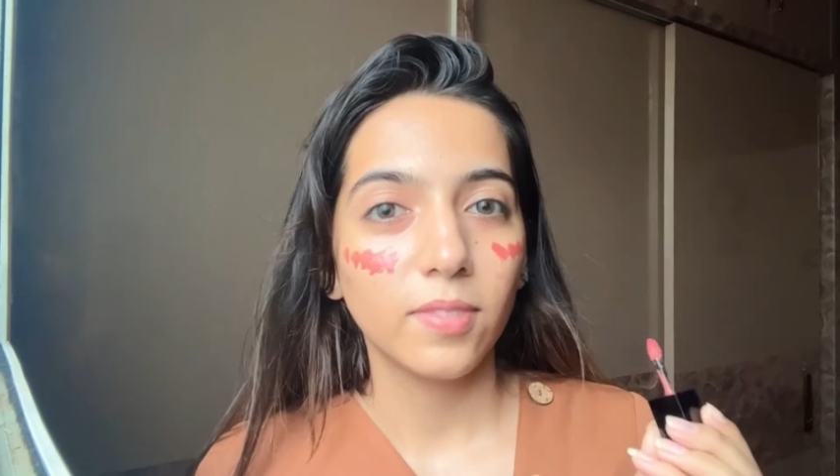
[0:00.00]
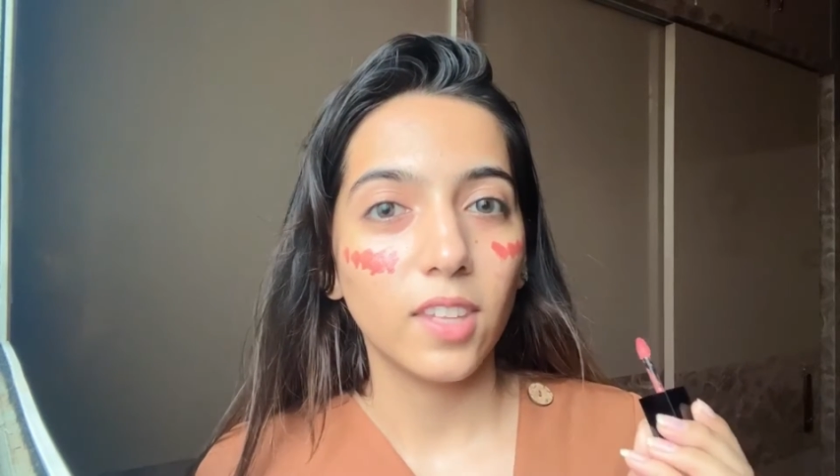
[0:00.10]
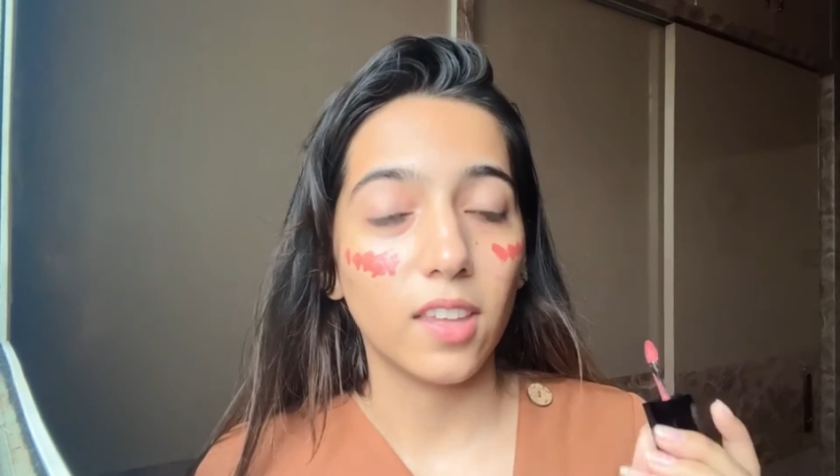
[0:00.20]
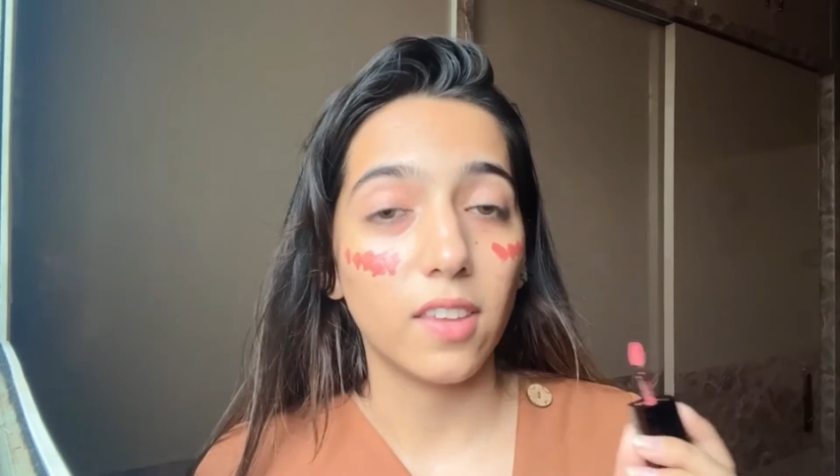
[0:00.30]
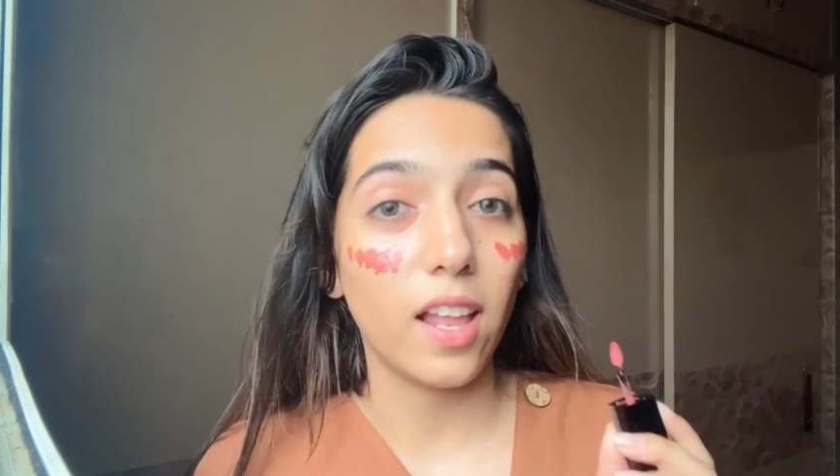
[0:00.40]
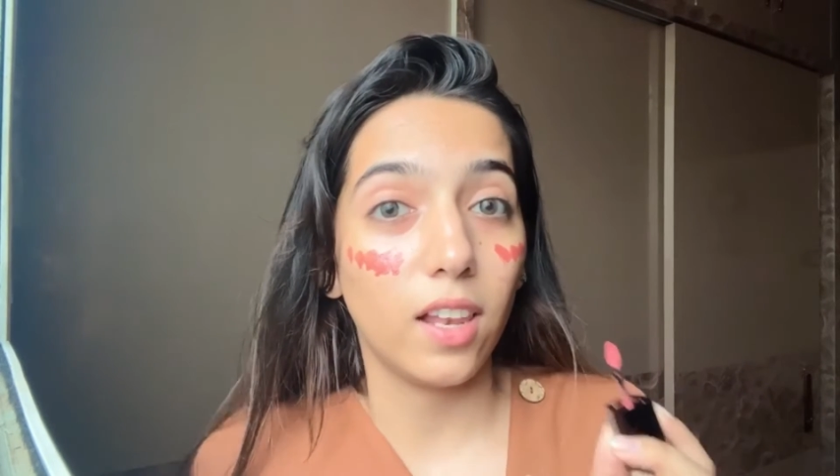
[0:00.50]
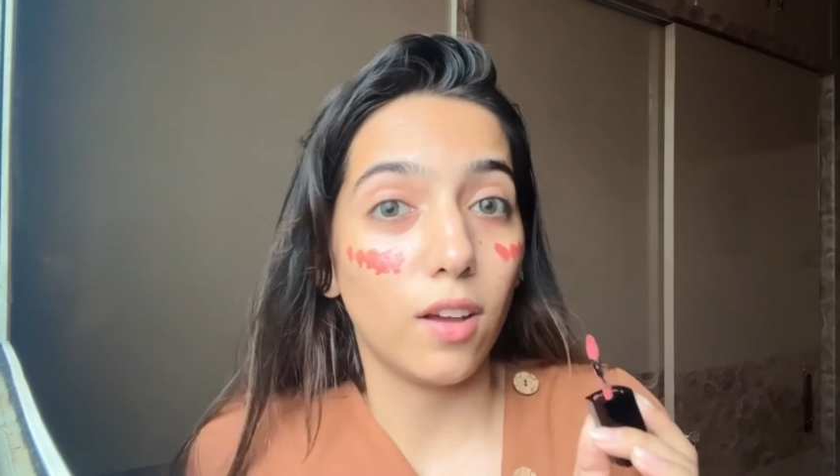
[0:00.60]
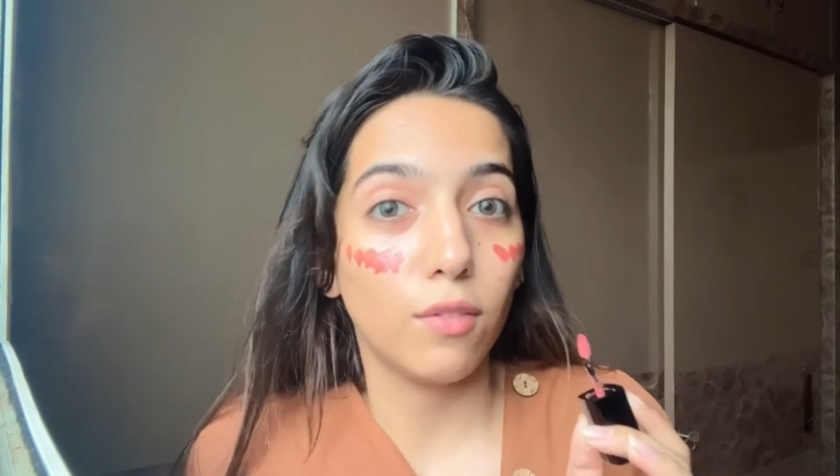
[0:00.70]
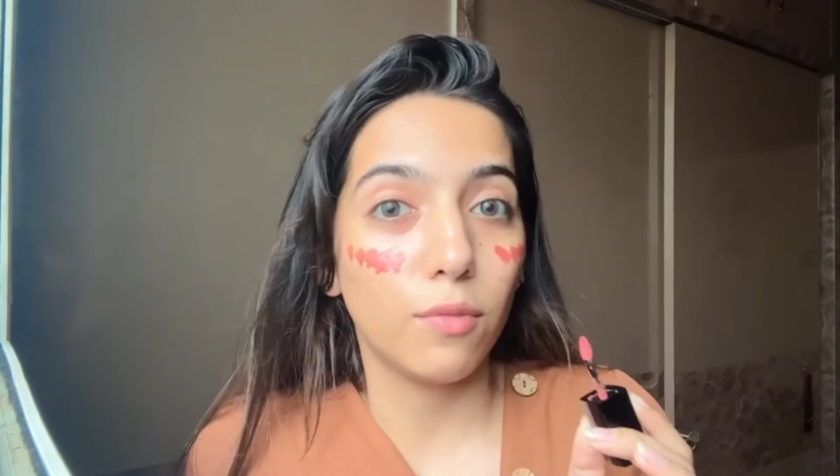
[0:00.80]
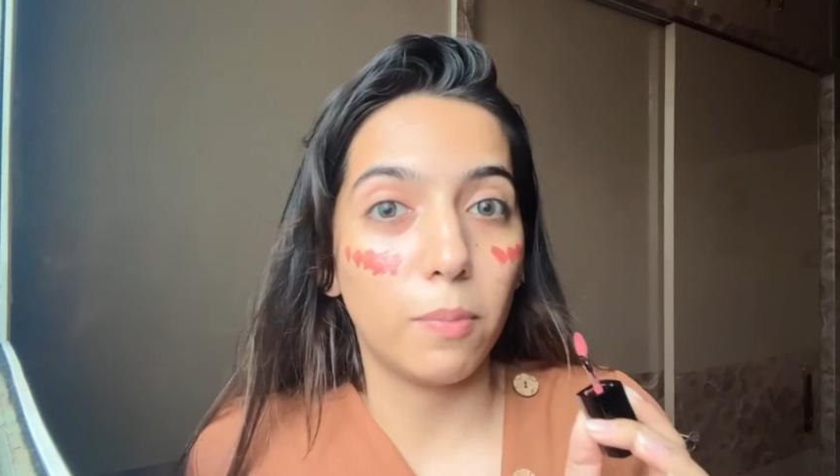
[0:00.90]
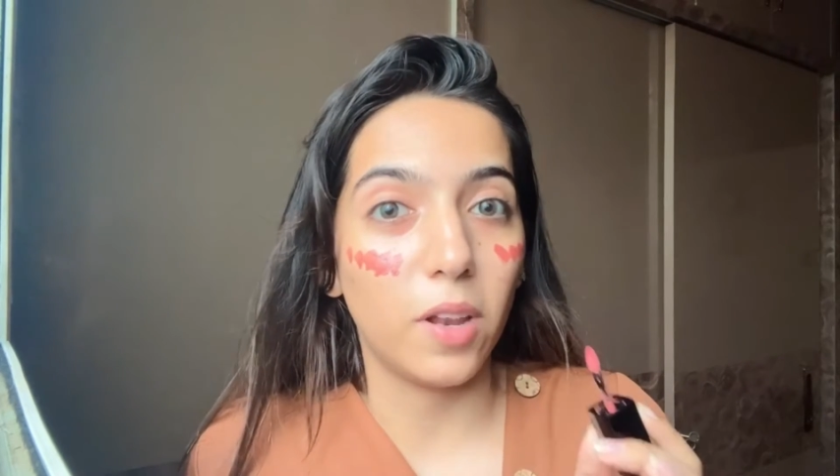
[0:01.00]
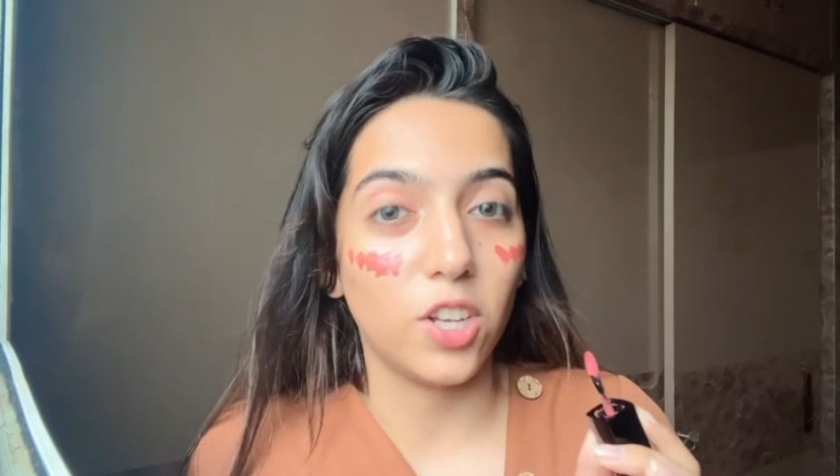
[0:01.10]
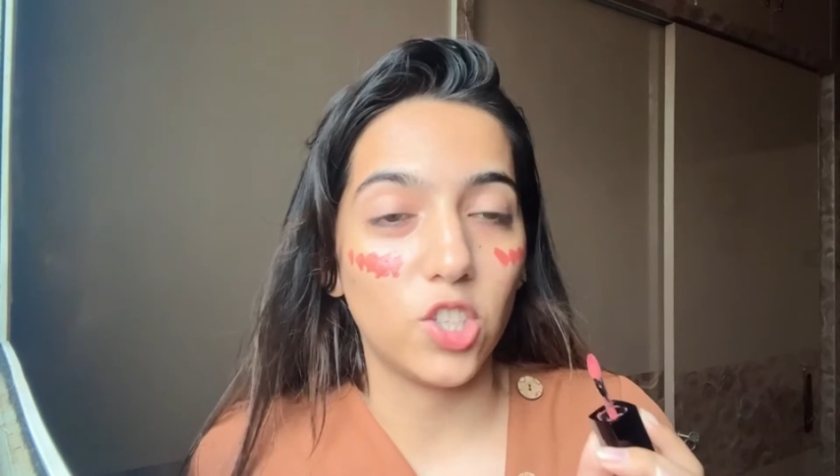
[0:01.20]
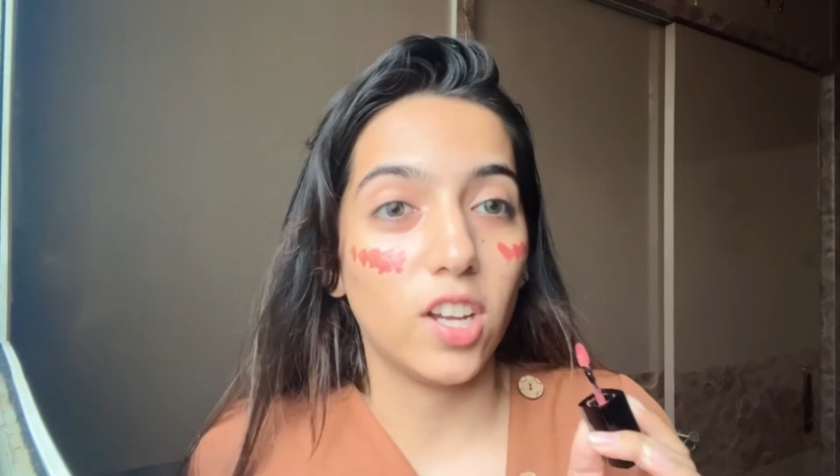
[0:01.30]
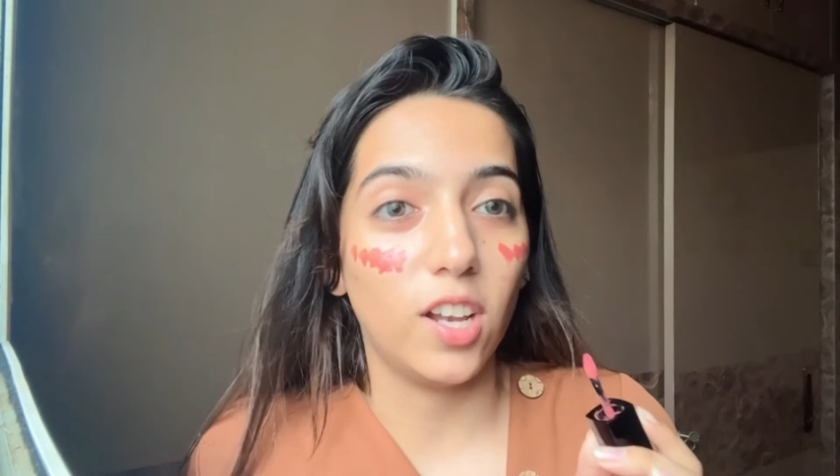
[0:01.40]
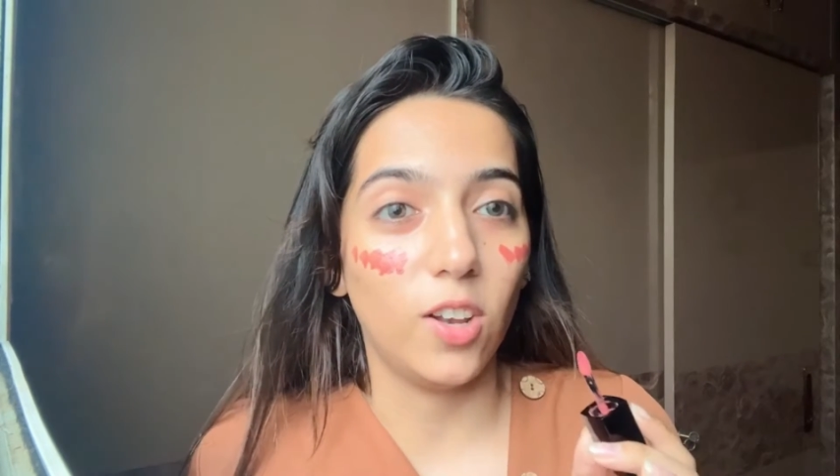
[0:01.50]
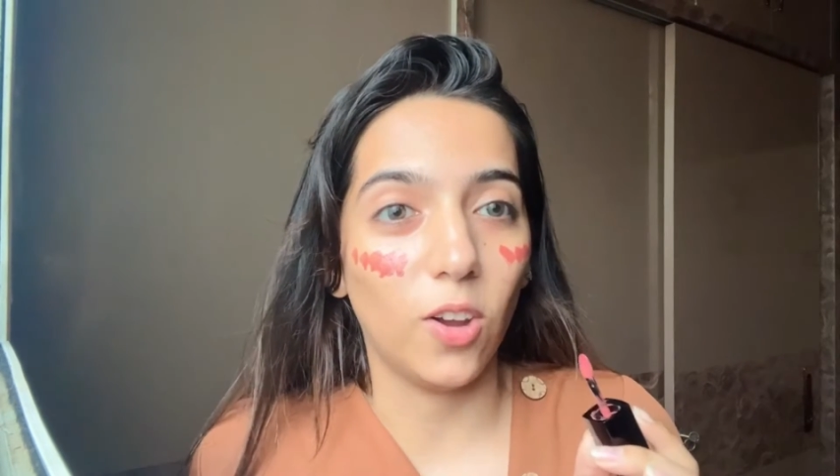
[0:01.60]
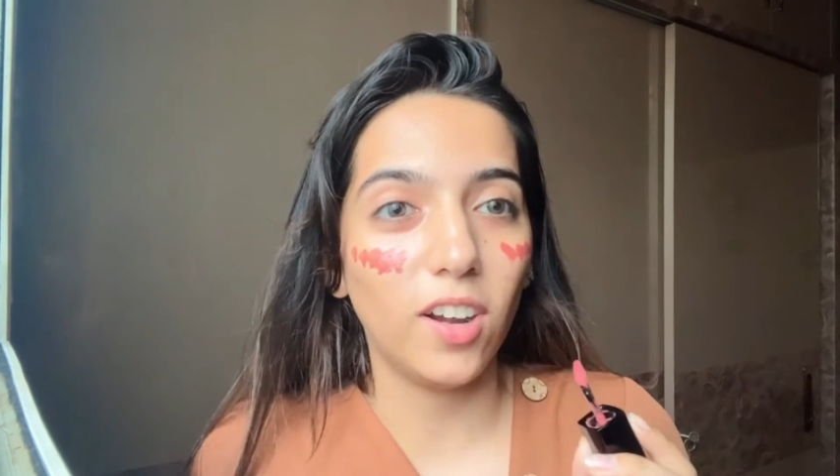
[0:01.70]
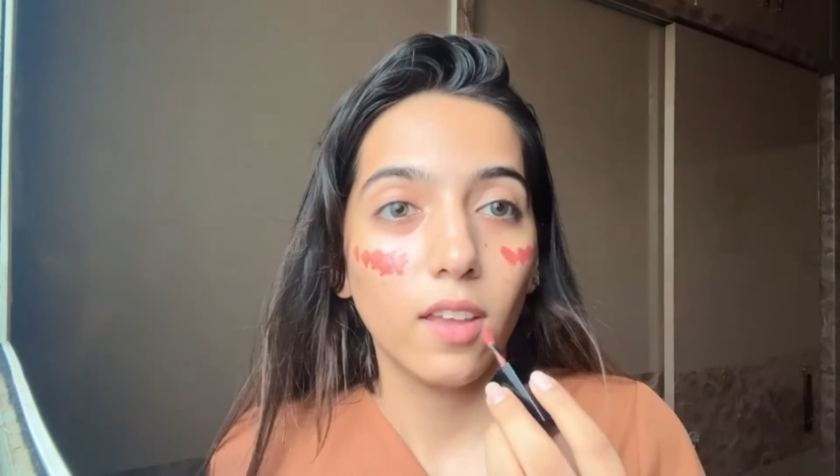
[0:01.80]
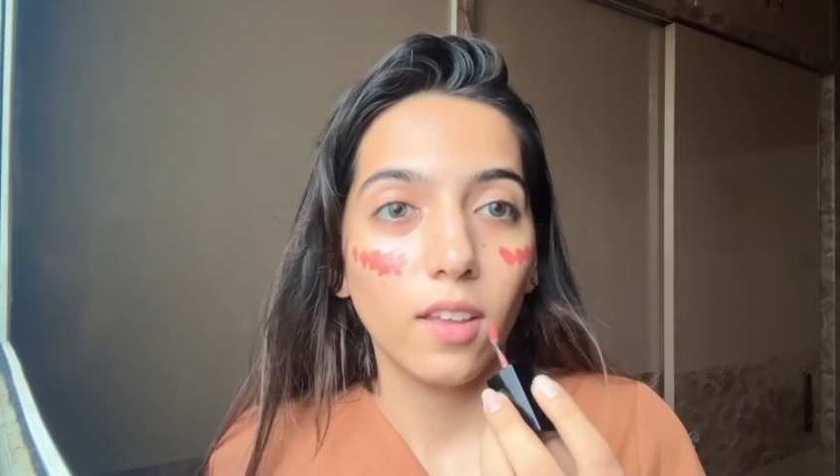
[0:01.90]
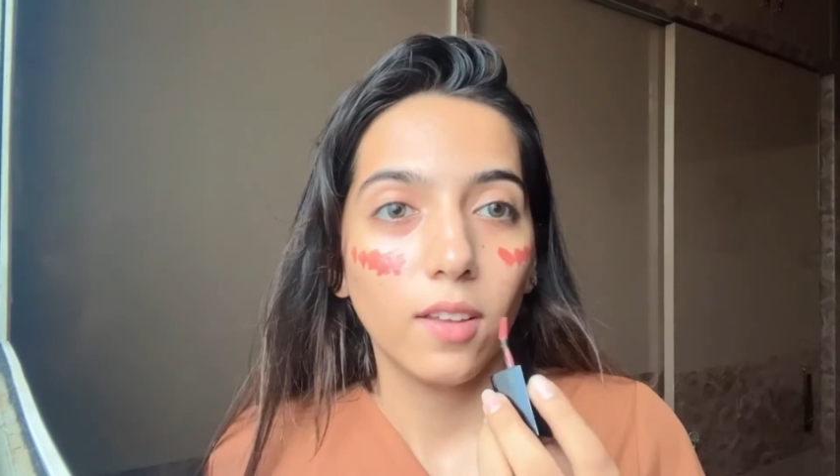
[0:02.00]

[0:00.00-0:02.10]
yes, I love blush a lot.